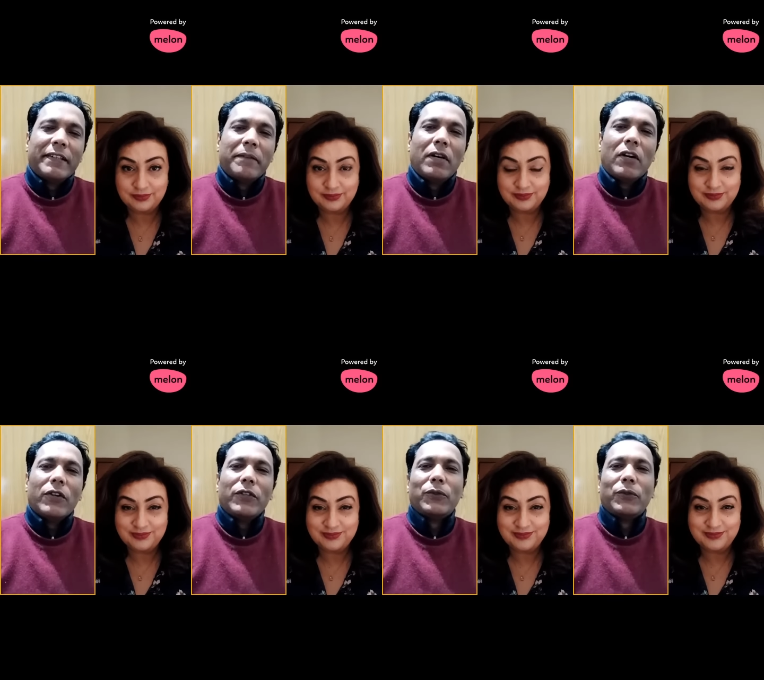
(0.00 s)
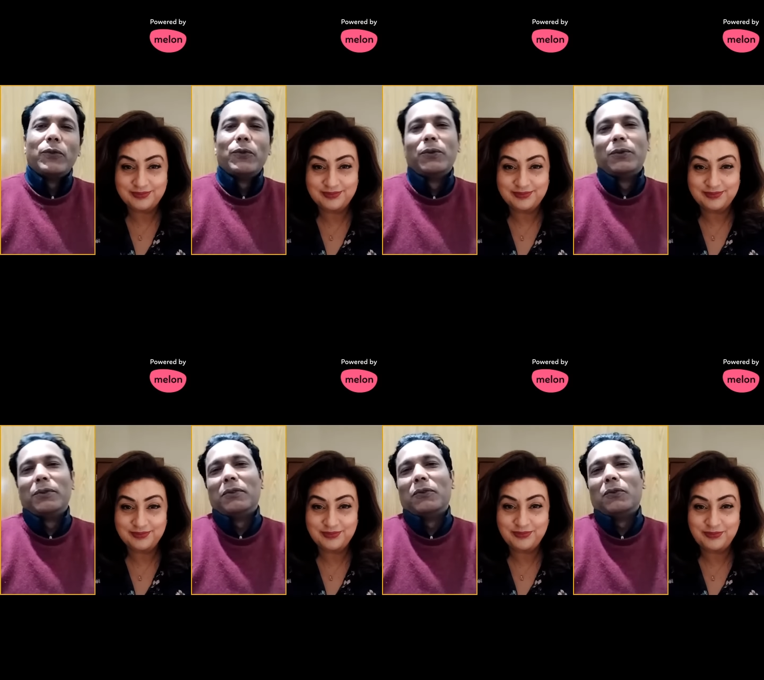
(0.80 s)
Speaker 1: Sharma. How are you?
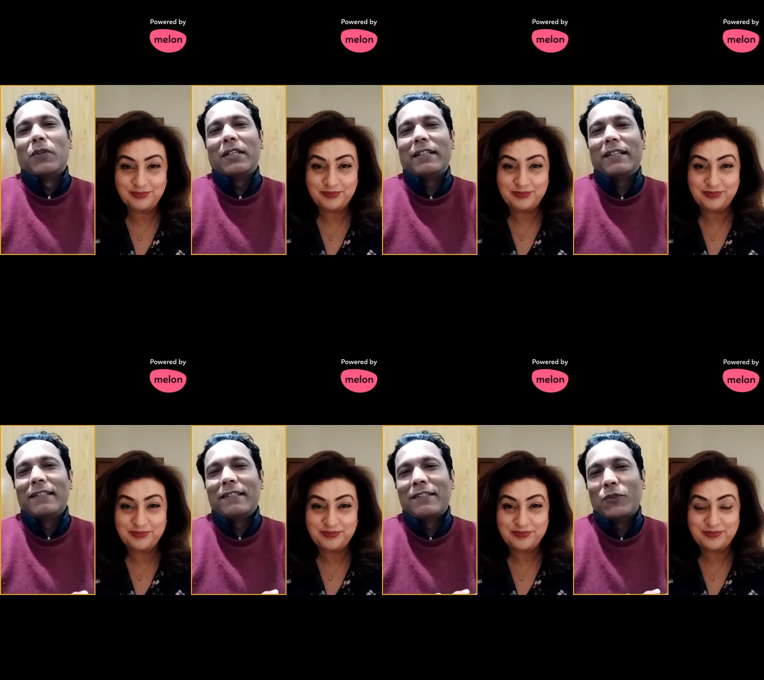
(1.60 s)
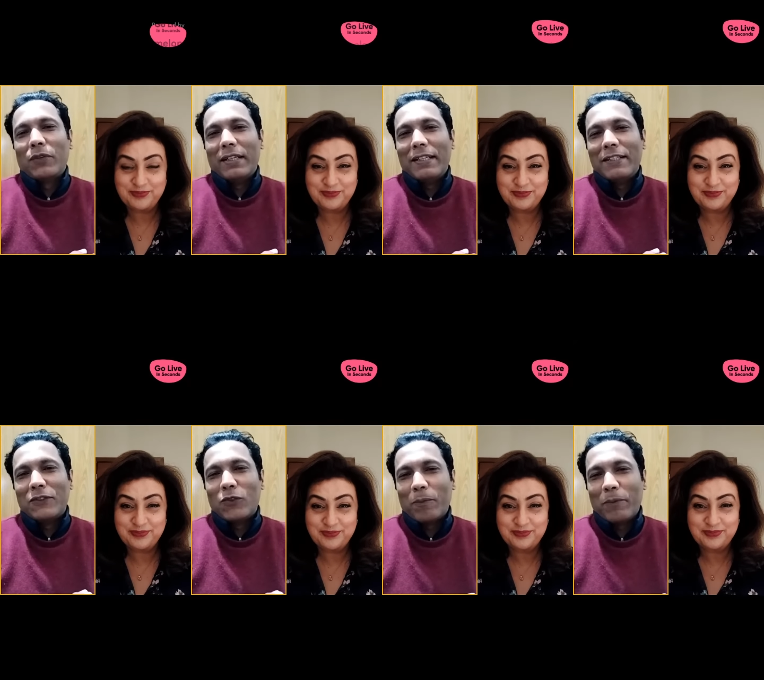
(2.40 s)
What is today's
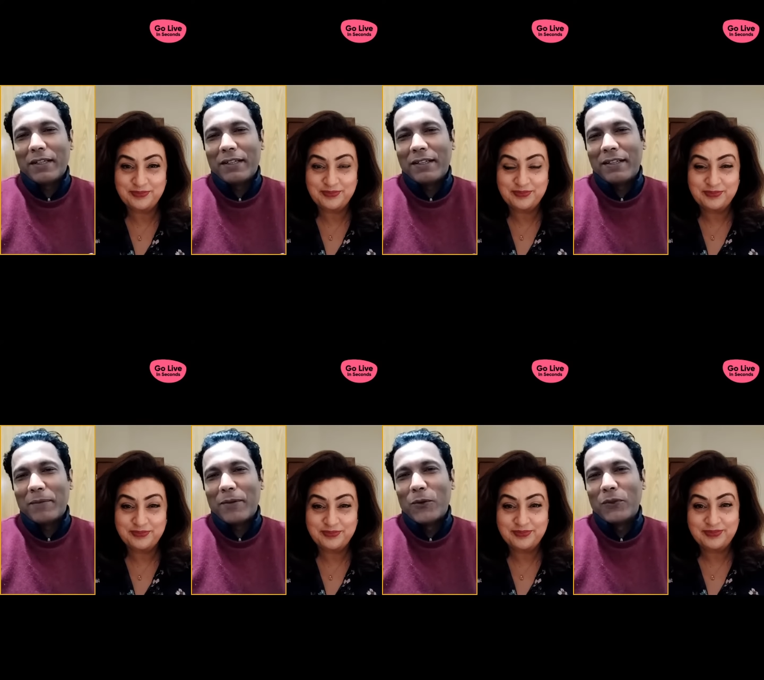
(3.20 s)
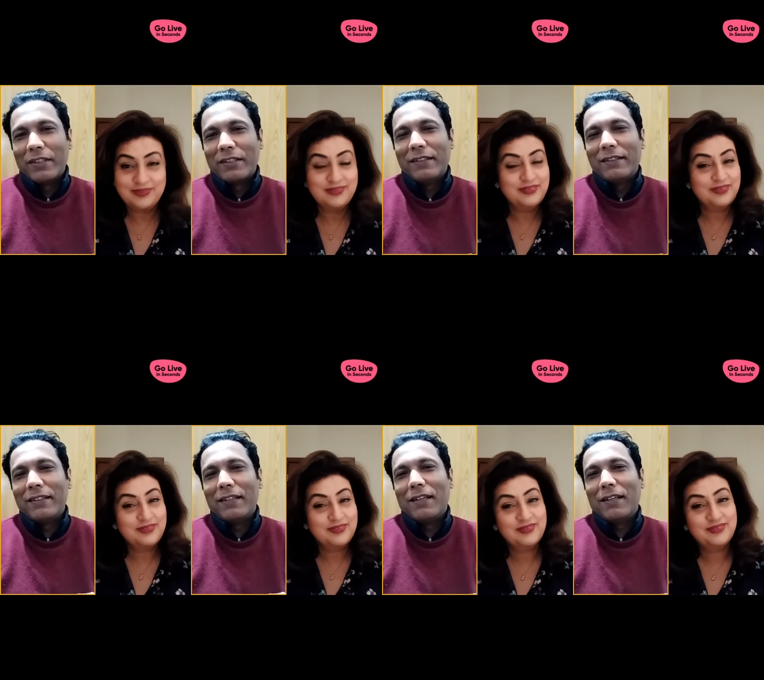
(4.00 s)
topic about
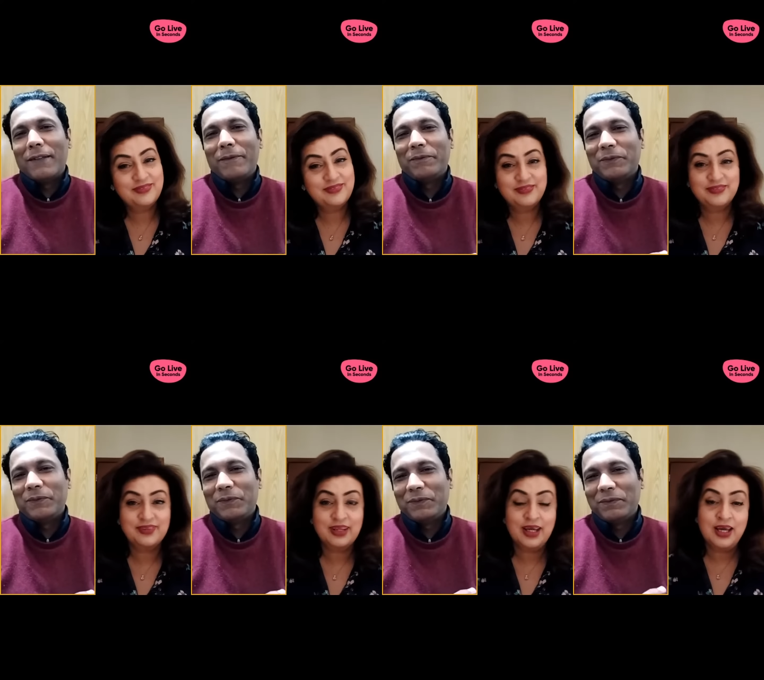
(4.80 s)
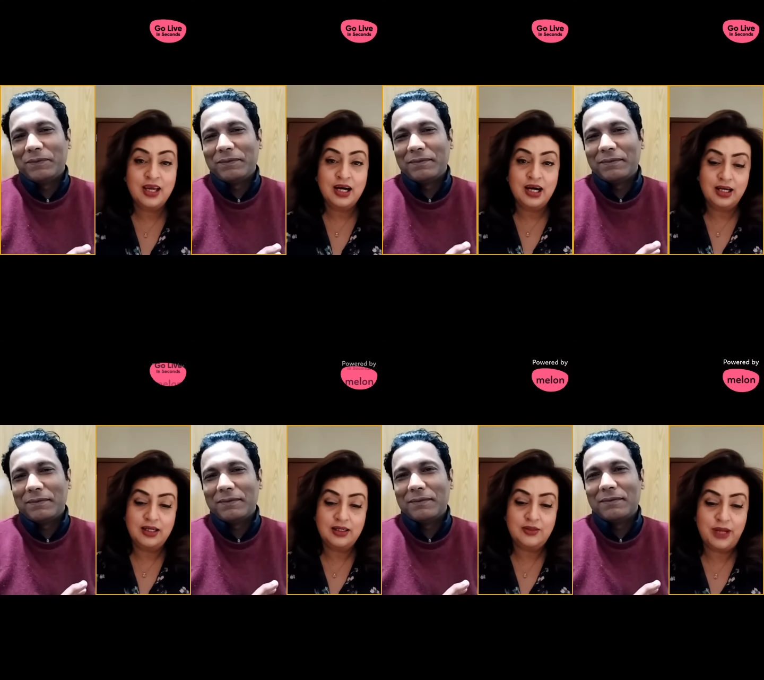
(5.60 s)
Eritrea?
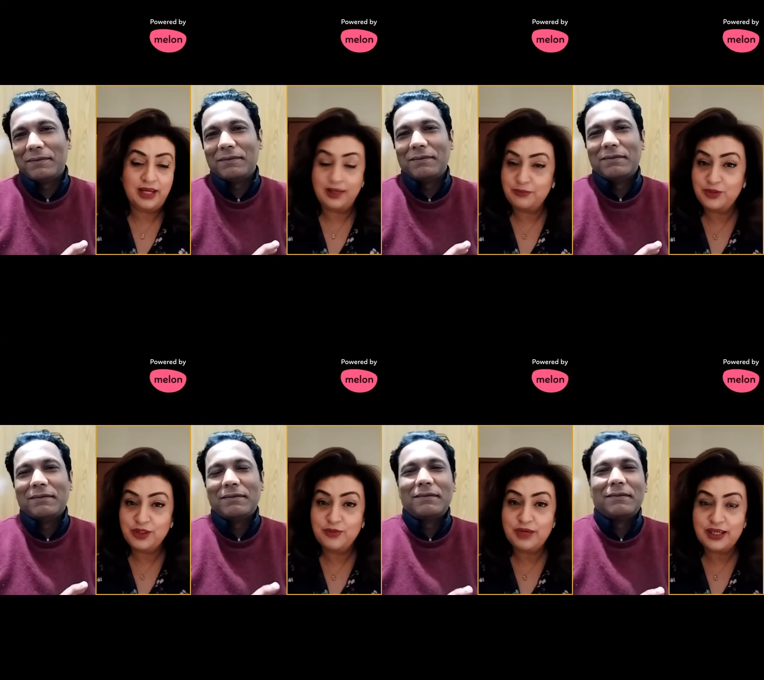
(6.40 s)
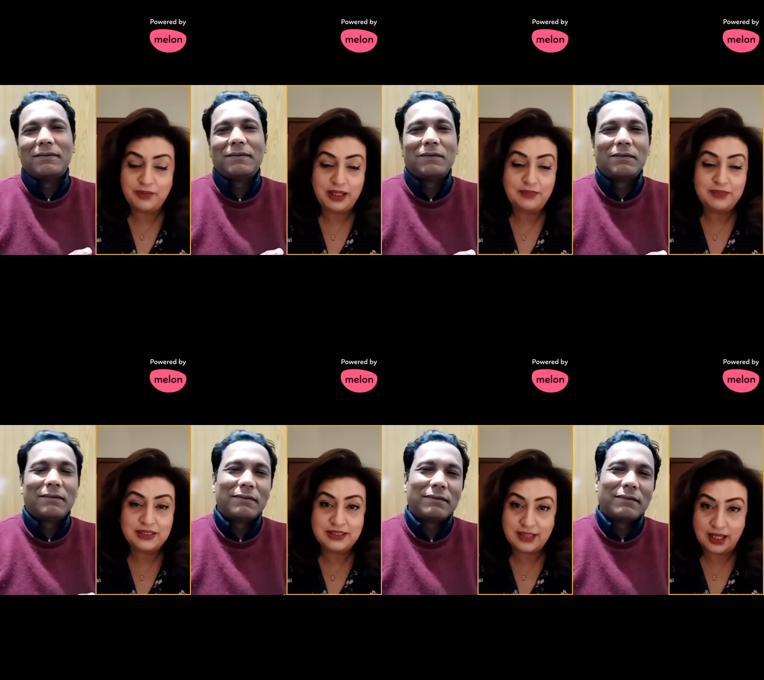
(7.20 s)
Speaker 2: Uh, well, I'm doing very well,
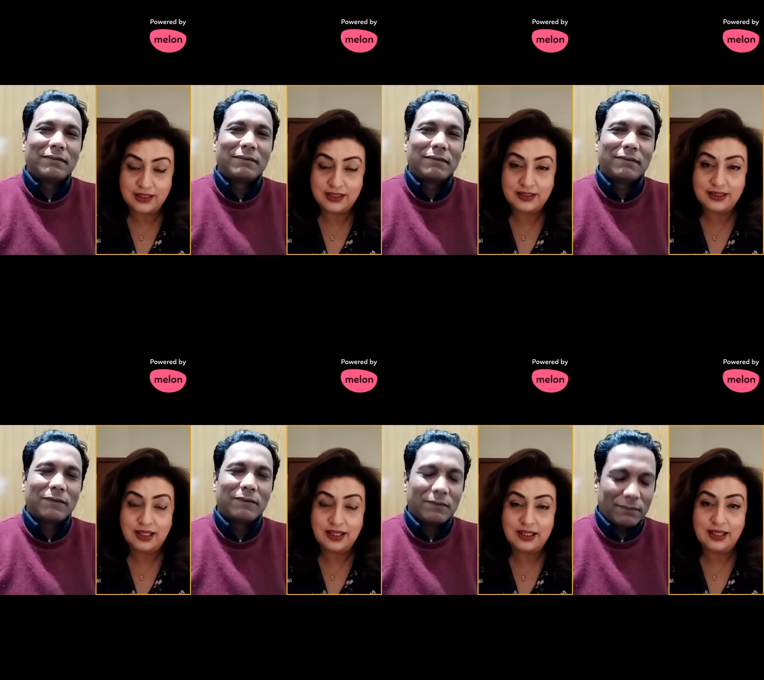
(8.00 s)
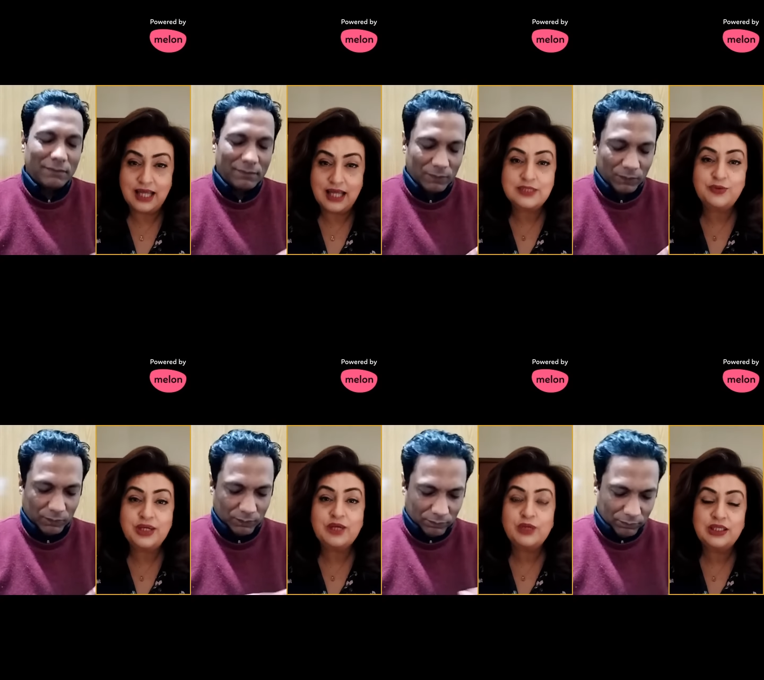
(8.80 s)
Mr. Sajid. Uh, last
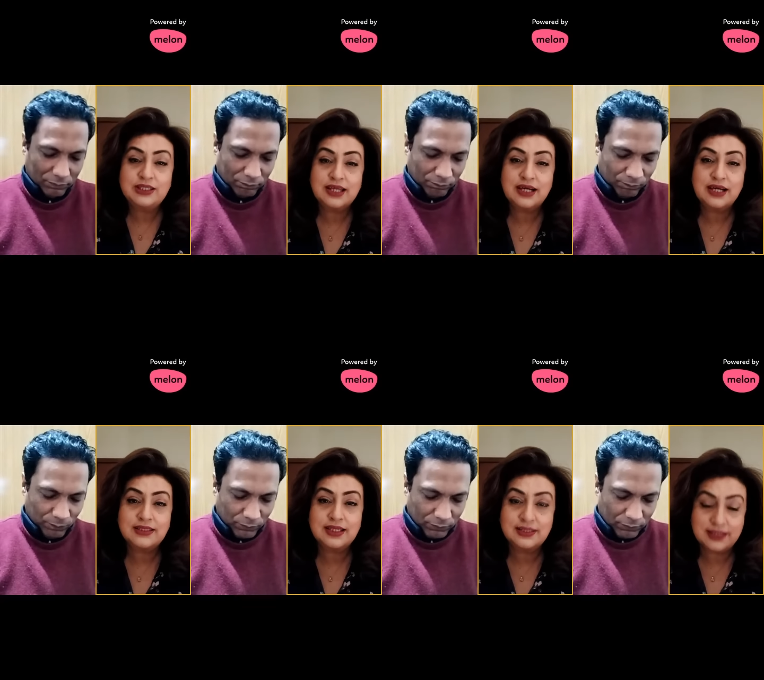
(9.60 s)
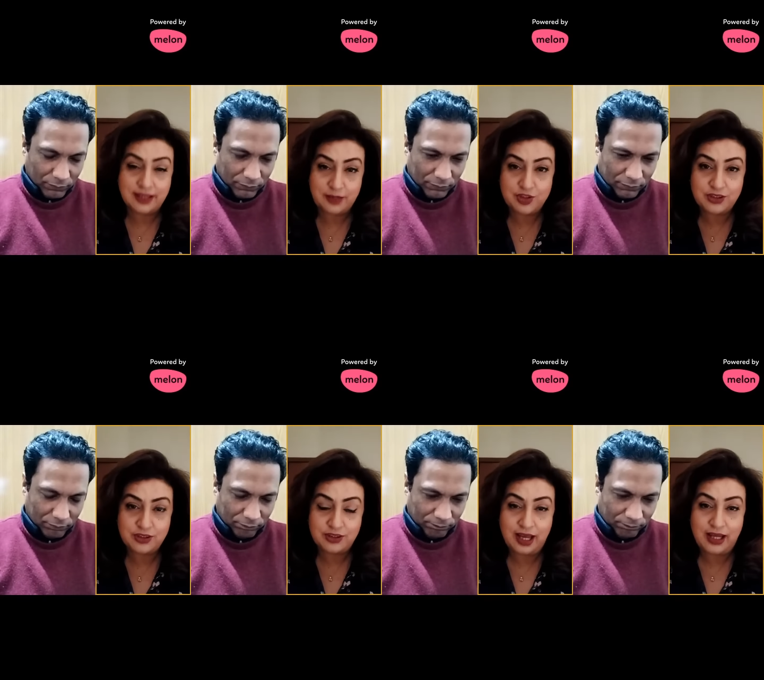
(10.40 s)
week we discussed
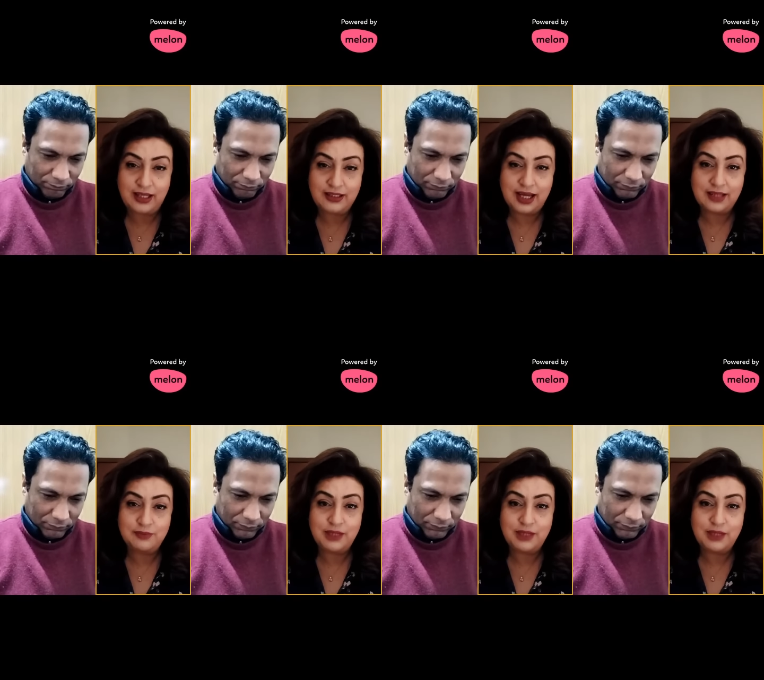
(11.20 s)
conscription, and that